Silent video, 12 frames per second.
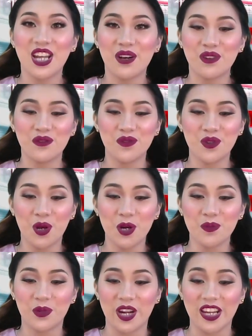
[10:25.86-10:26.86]
Now, if
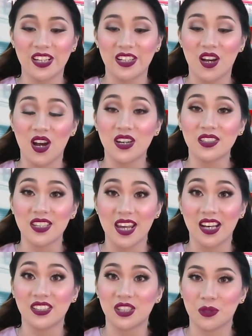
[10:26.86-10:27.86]
your brain and heart
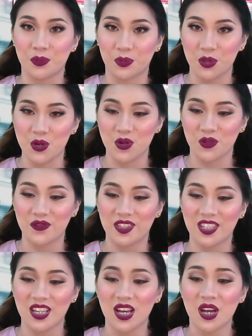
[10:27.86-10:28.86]
health
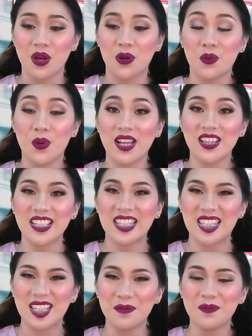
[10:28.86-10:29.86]
improves, well,
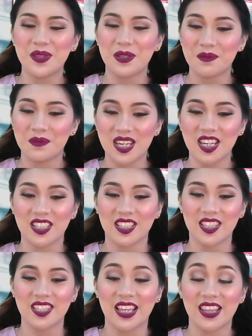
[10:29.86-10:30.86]
it simply
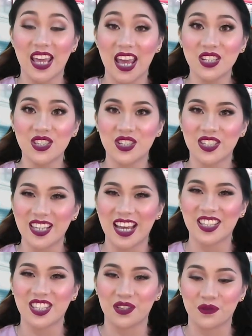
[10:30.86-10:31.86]
means that
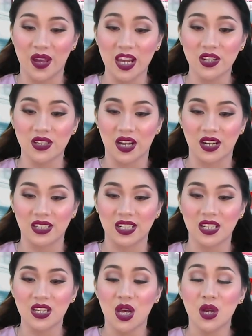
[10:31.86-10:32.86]
exercising
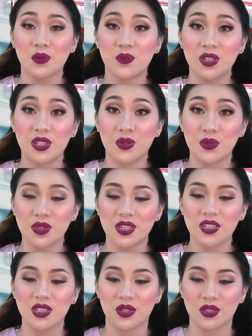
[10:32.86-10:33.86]
regularly
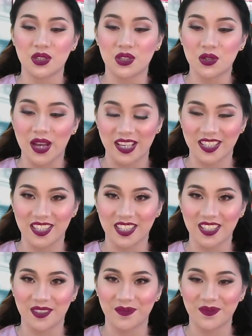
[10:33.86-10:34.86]
reduces your
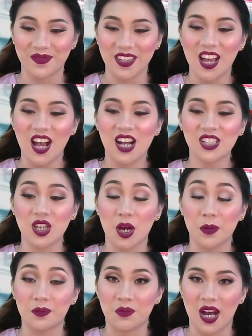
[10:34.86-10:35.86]
stress. A
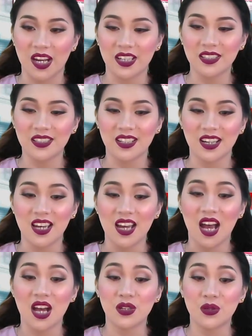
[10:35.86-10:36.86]
sharp mind,
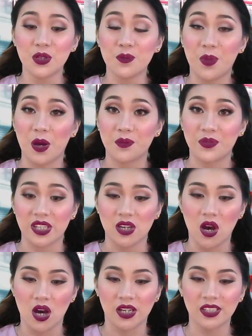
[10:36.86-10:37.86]
a good
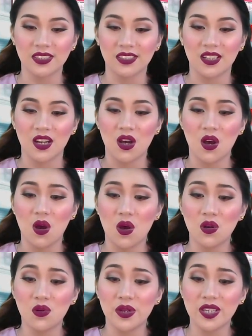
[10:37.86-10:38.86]
pumping heart,
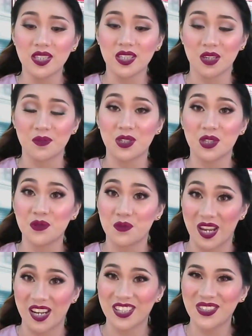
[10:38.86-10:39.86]
always keeps you
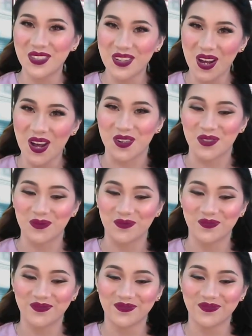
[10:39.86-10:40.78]
ready to go.